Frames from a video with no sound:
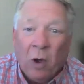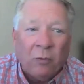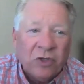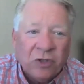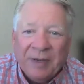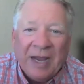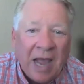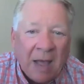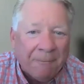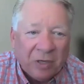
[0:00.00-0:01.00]
What would you be
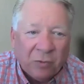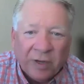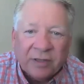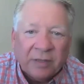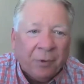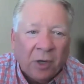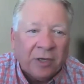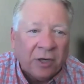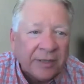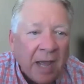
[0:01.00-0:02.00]
happy with
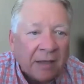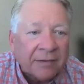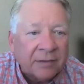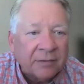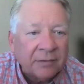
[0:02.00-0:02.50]
upon our death?